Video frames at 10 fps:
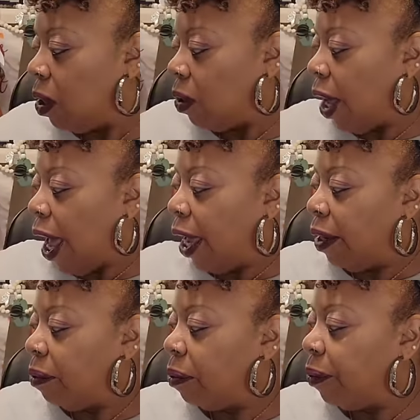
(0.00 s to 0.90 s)

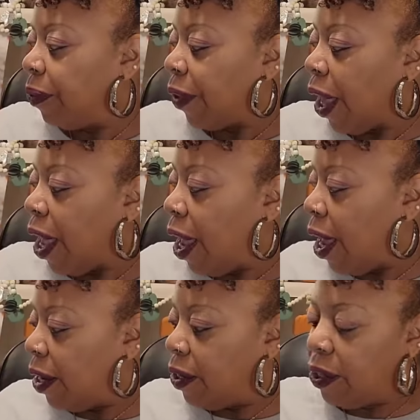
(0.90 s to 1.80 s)
Okay.
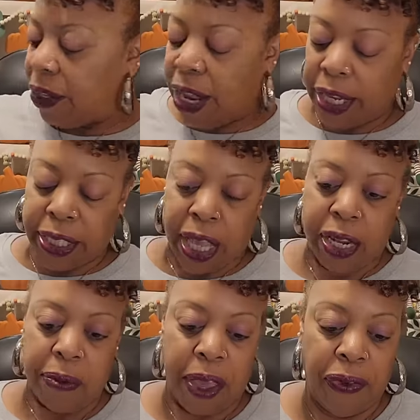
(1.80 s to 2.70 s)
And the next
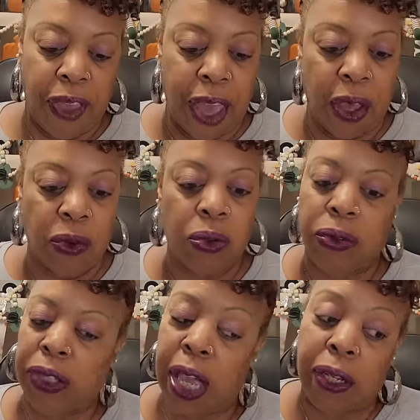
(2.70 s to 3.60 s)
item I found,
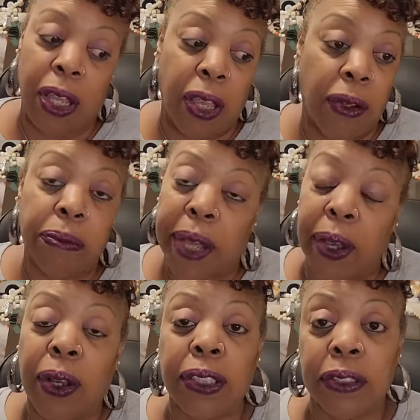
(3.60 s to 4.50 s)
y'all know my
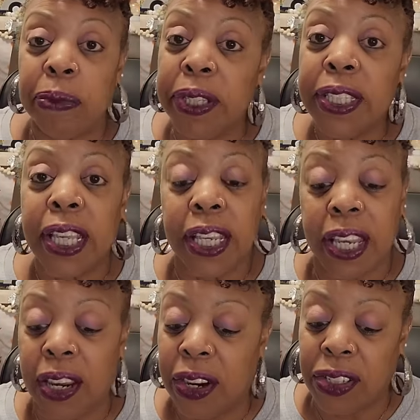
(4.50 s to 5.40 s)
hauls have been sitting
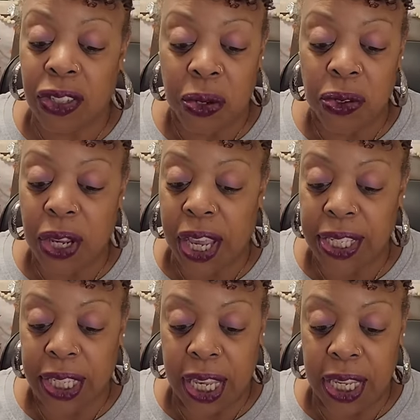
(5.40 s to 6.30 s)
here. I showed you
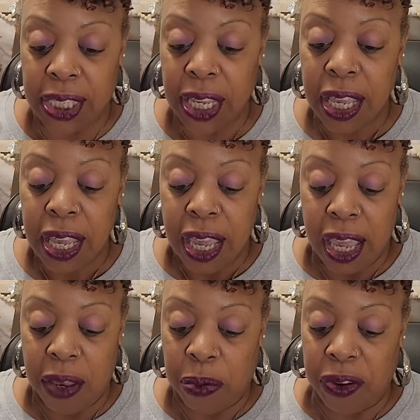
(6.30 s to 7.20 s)
guys these
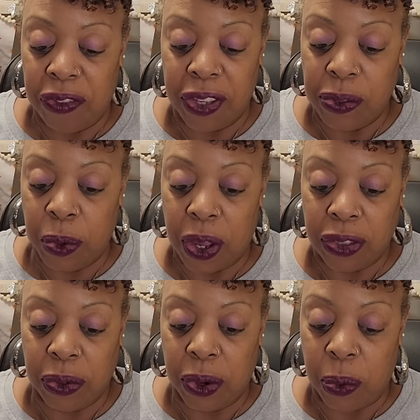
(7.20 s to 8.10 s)
in a previous
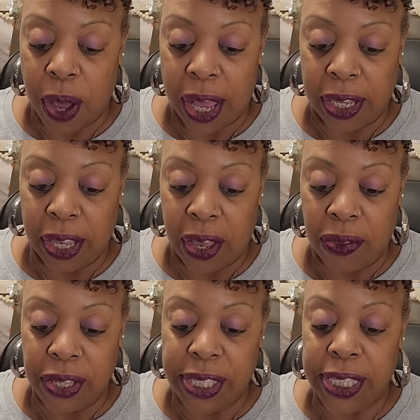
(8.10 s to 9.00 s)
walkthrough a while
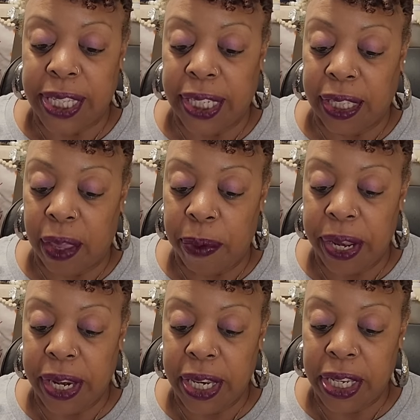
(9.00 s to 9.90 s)
ago. This is the
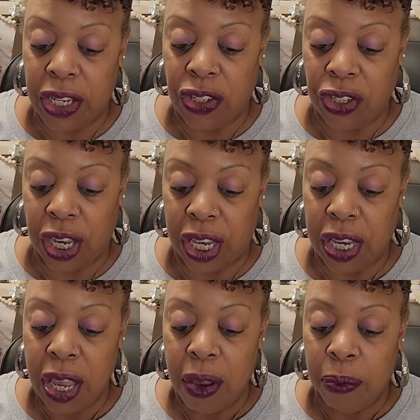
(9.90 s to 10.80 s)
limited edition
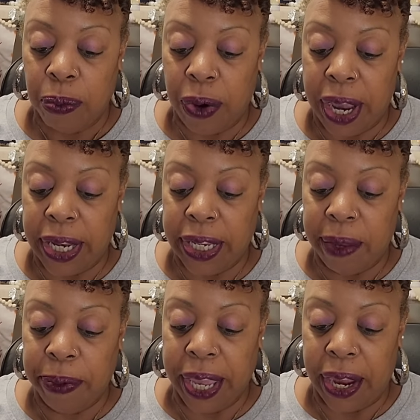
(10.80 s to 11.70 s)
brand
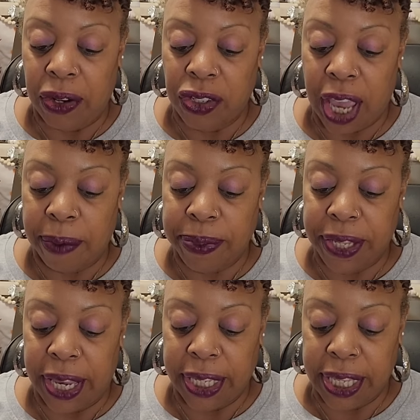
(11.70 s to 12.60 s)
lip care
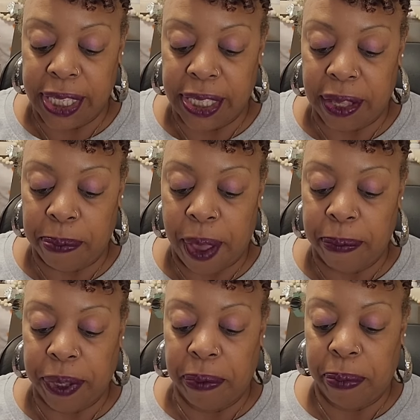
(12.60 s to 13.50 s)
chapstick. This is the
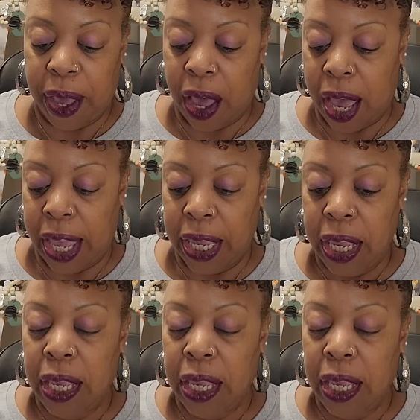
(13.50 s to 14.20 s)
pumpkin pie.